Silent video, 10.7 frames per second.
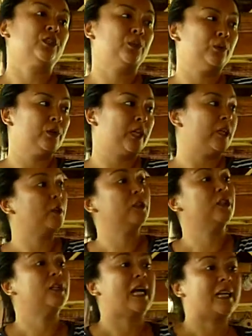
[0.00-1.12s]
school can go
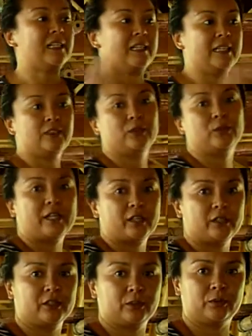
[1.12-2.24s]
directly into
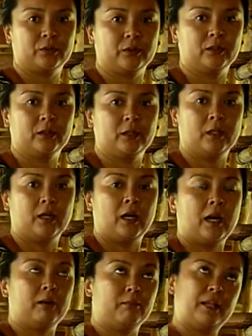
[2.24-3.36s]
regular school,
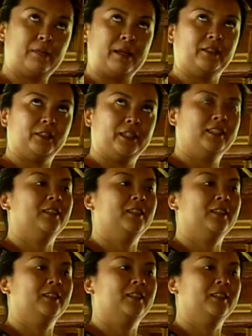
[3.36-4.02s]
elementary.